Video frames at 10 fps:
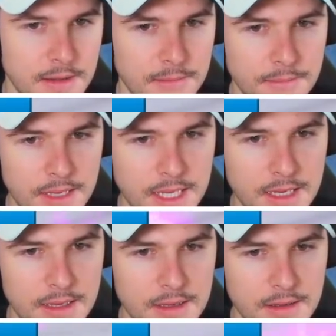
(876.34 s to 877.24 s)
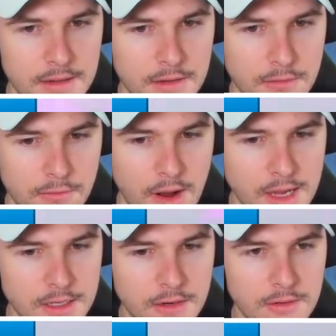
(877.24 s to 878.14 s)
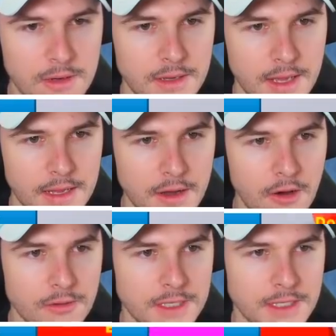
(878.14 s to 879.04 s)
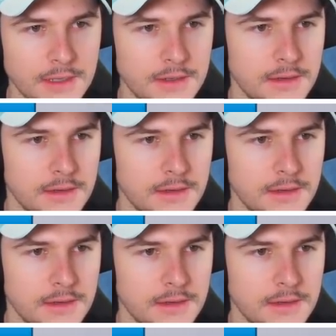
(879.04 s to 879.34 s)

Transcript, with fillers: Mia, Rocco, and Odin.